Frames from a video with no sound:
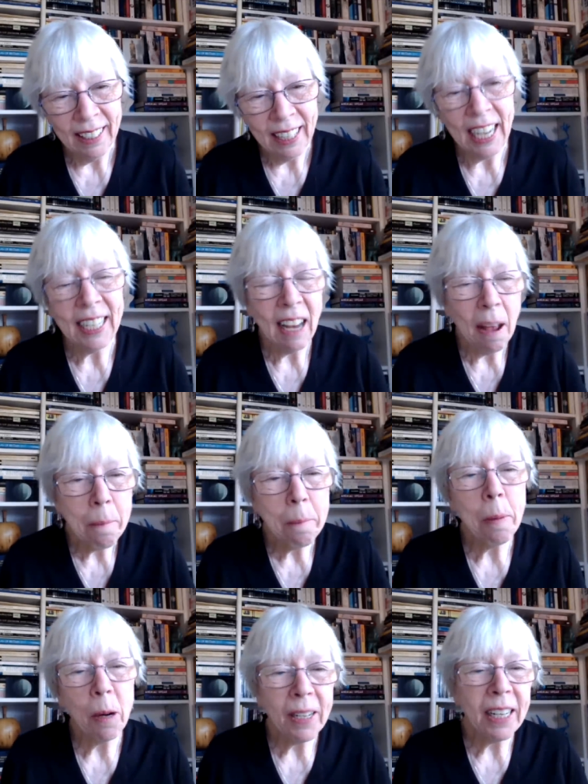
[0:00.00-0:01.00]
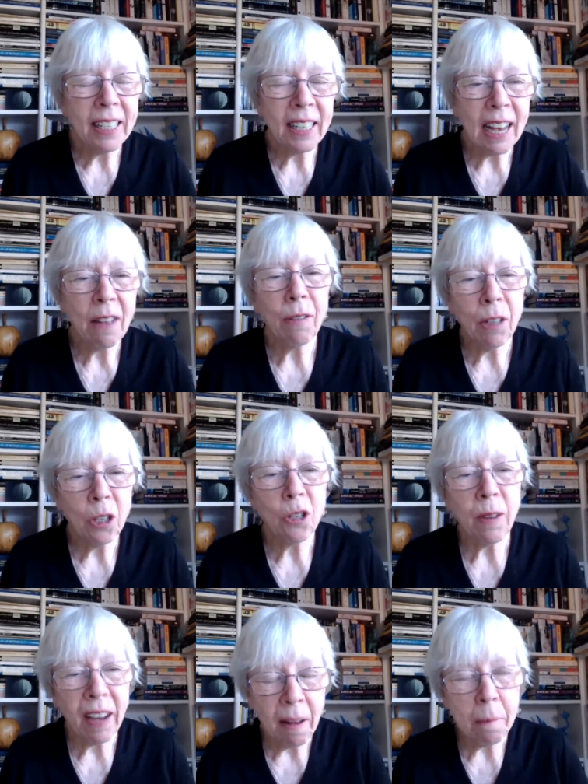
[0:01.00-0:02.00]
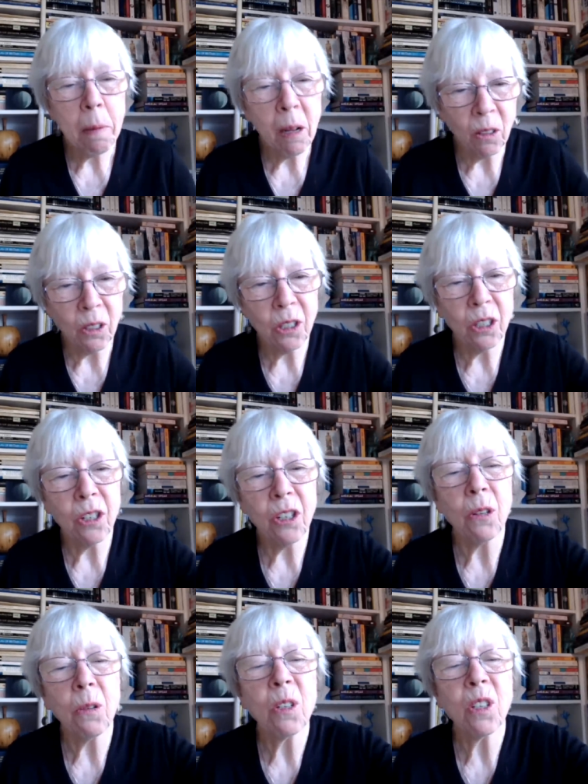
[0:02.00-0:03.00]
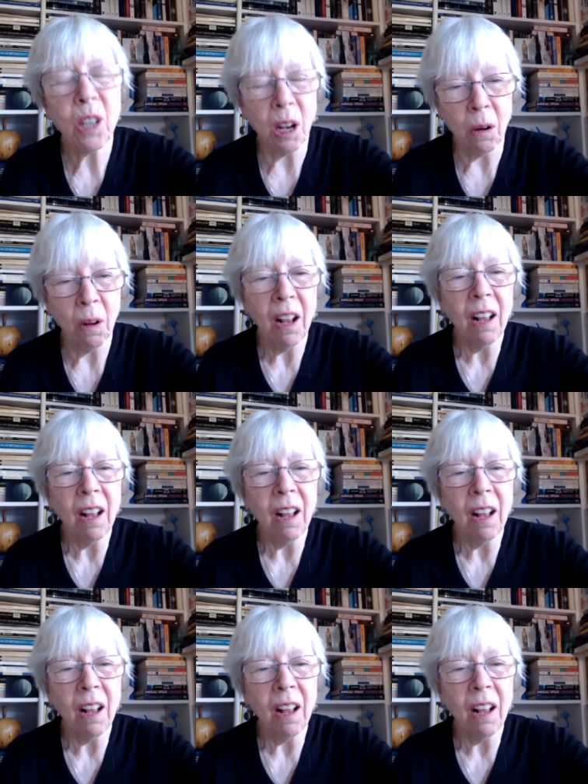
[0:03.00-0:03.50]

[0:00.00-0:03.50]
And it embodies an evolutionary impulse to do so.